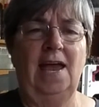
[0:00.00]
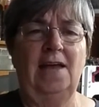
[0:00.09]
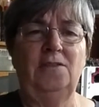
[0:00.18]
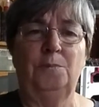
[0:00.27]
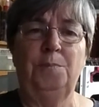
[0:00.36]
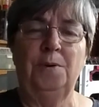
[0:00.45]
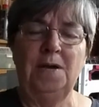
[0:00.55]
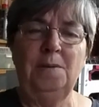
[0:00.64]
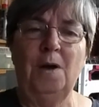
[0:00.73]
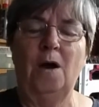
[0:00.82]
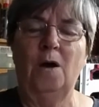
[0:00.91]
and the
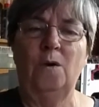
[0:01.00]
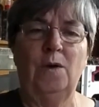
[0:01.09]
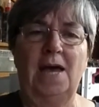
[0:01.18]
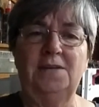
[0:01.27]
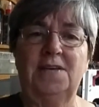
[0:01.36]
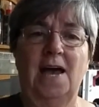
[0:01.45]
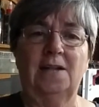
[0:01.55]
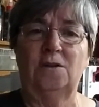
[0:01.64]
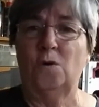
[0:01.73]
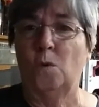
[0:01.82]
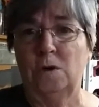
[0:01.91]
Primo has
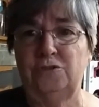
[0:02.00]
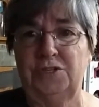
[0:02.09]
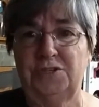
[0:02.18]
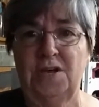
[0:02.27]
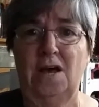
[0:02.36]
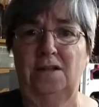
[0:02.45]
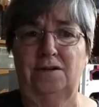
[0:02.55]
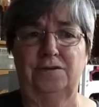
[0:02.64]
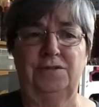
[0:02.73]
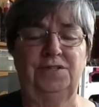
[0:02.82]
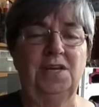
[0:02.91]
got gorgeous
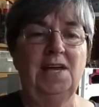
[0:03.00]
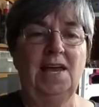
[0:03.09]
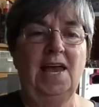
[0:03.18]
colors